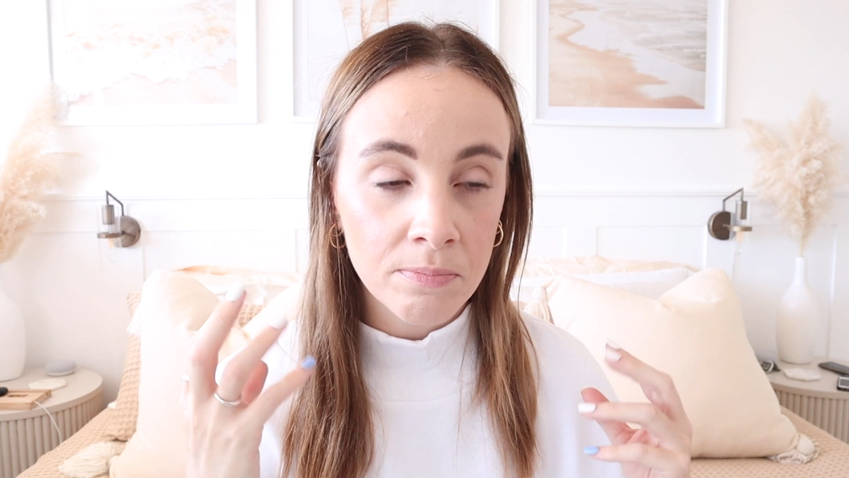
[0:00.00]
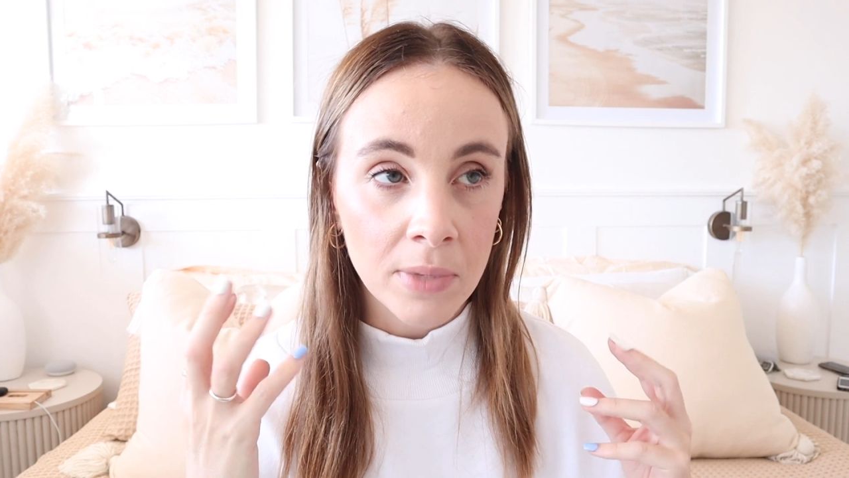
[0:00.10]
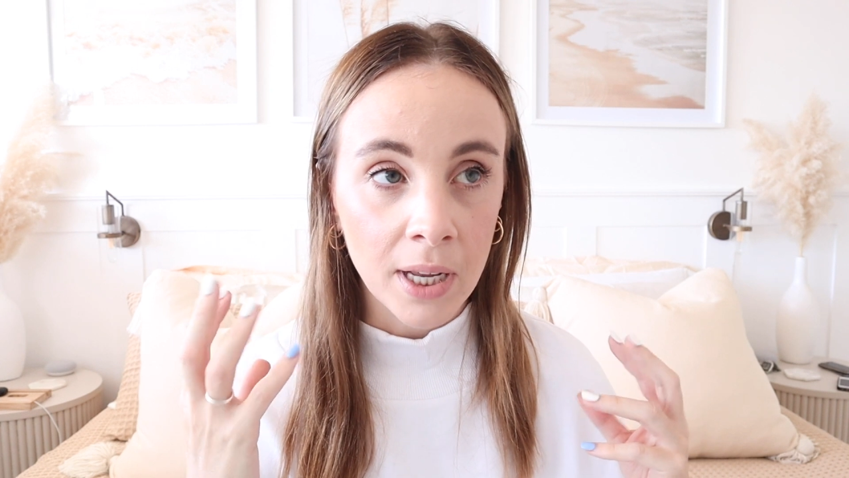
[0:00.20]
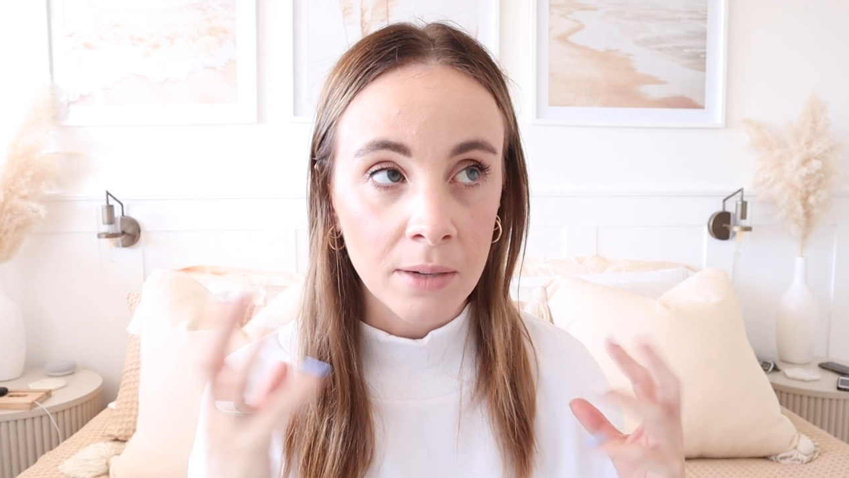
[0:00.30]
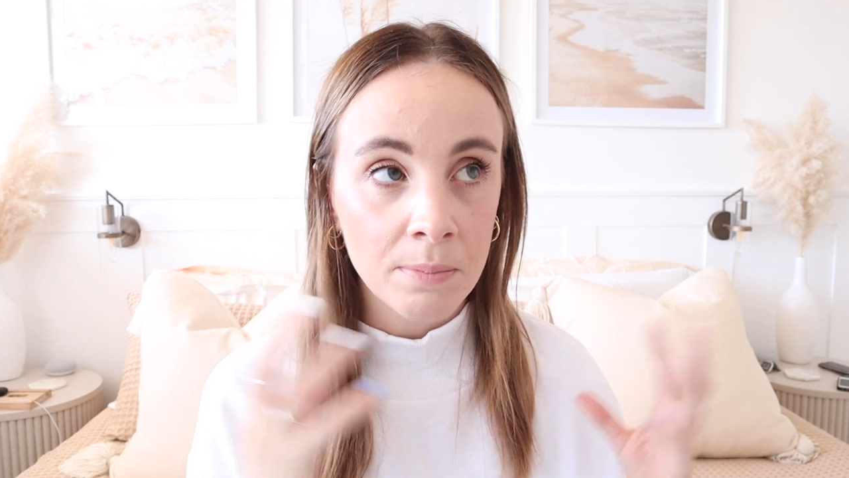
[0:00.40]

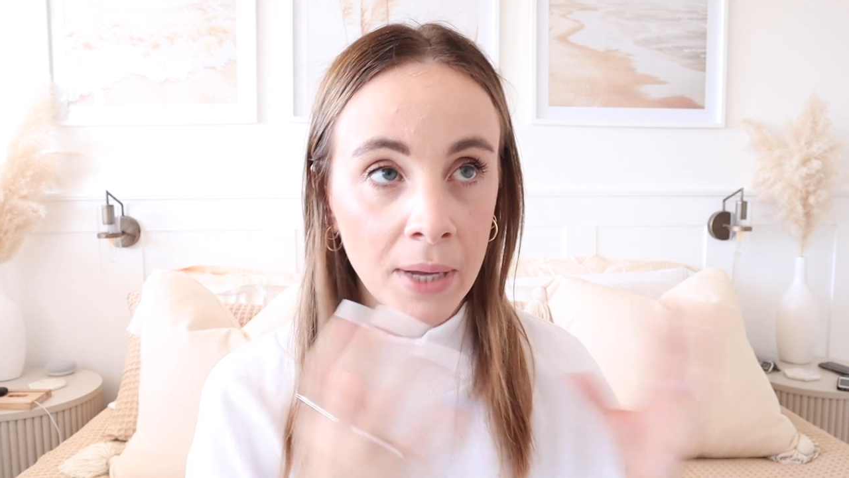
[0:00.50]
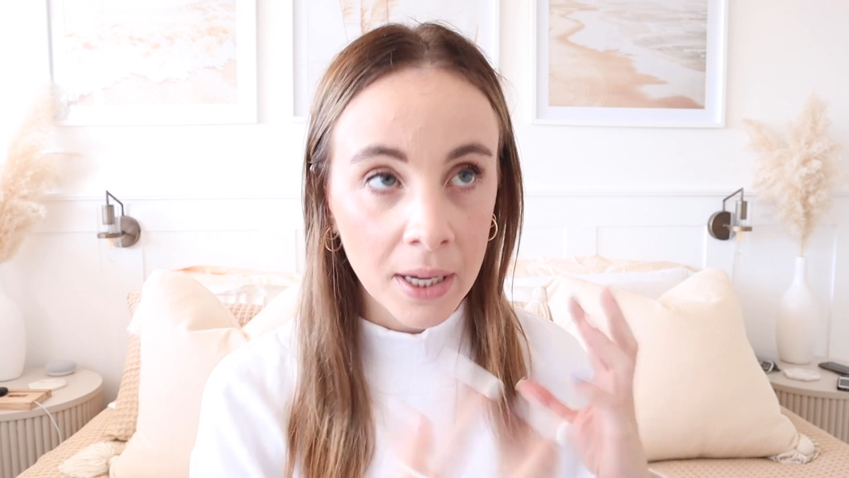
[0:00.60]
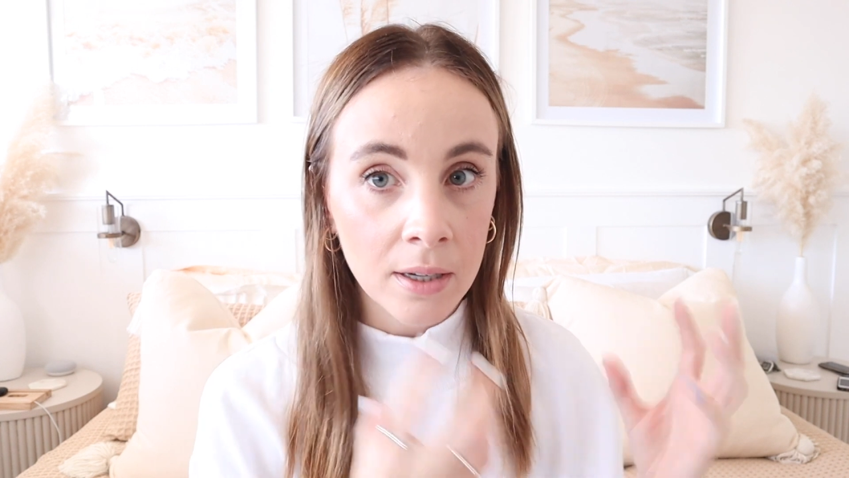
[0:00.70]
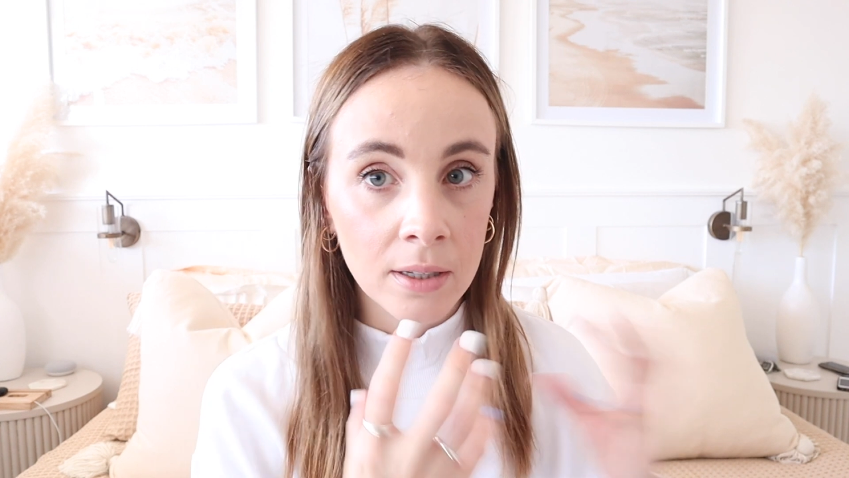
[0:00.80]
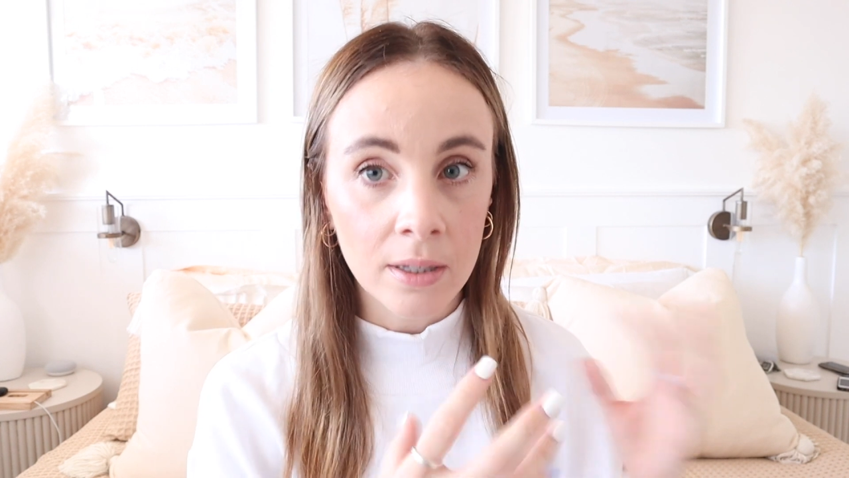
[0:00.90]
like
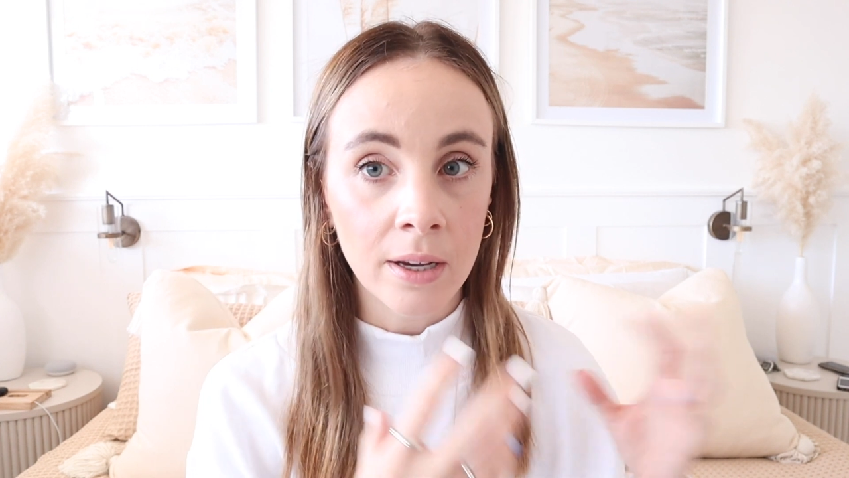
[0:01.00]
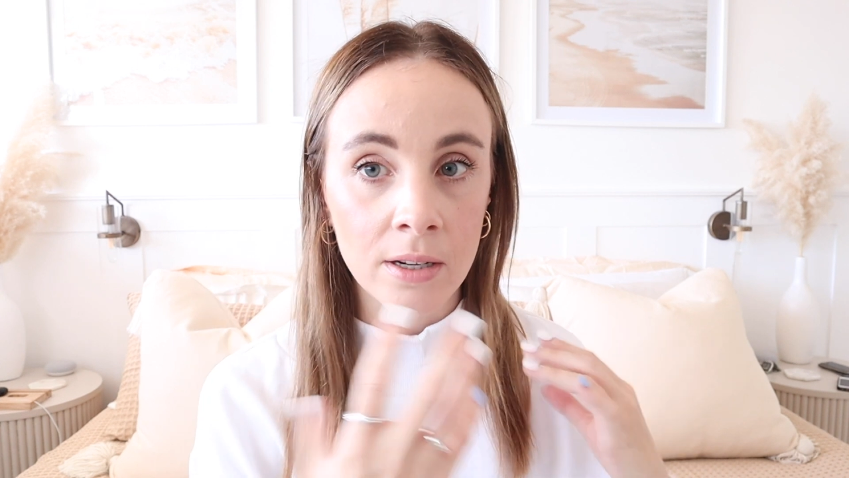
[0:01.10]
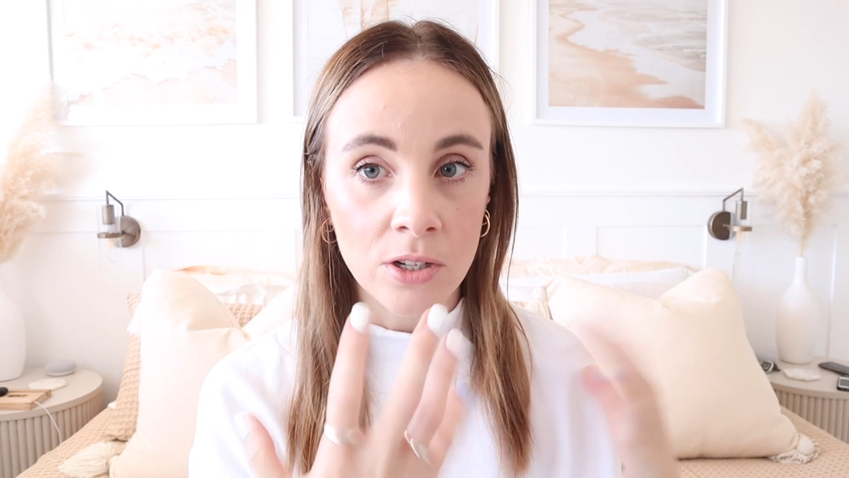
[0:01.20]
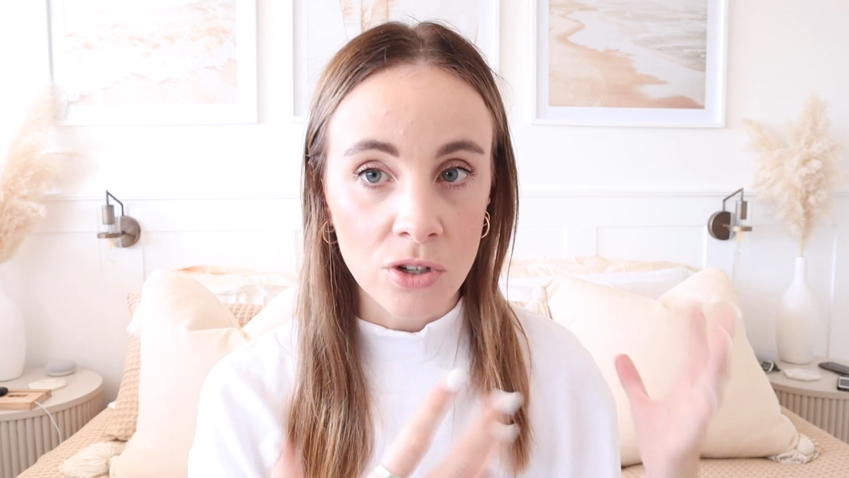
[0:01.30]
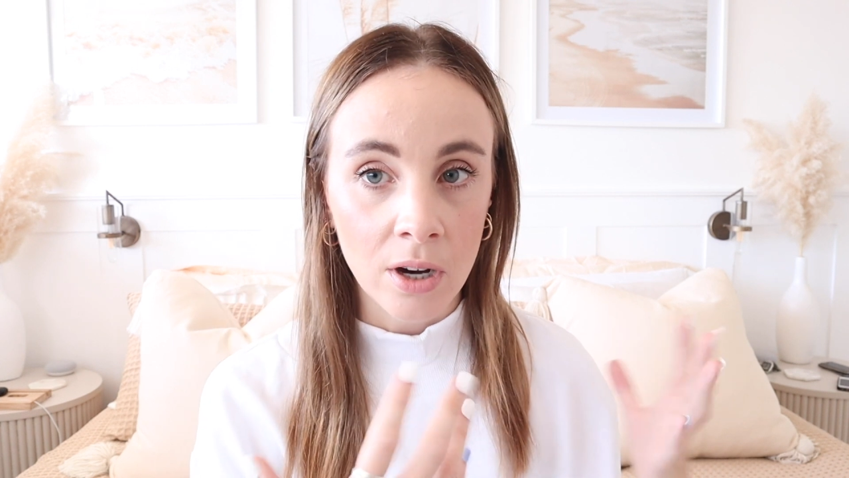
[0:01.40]
picker and
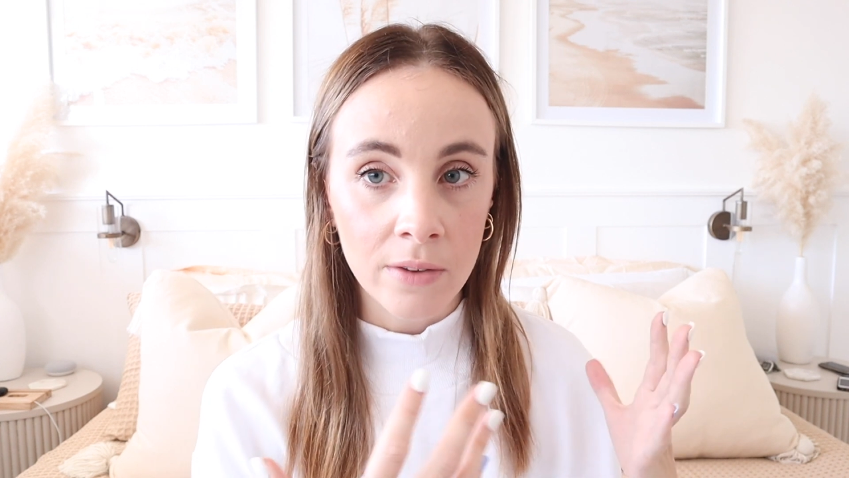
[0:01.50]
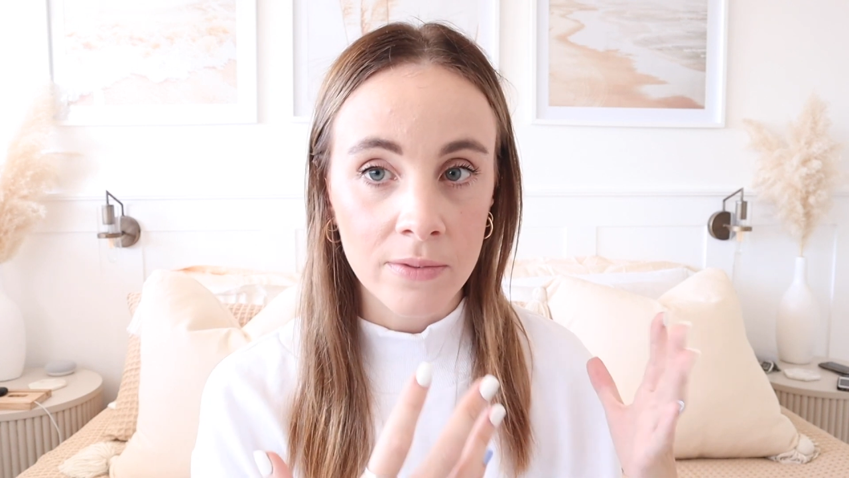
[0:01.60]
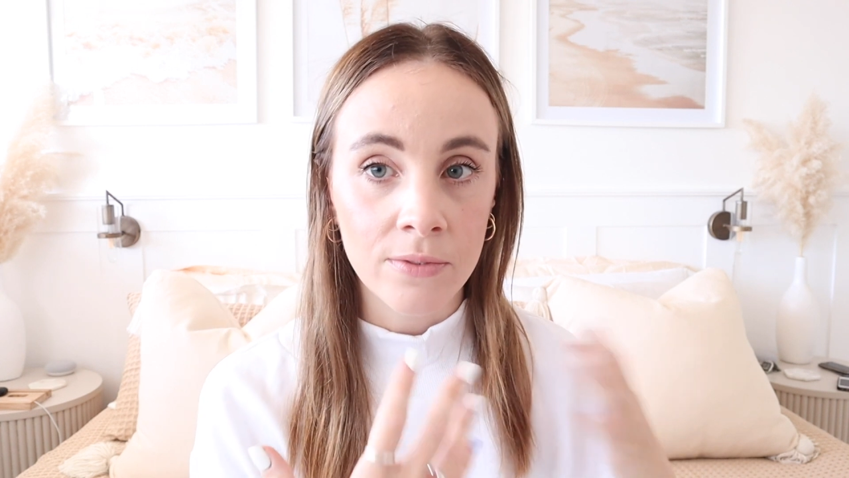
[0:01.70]
a driver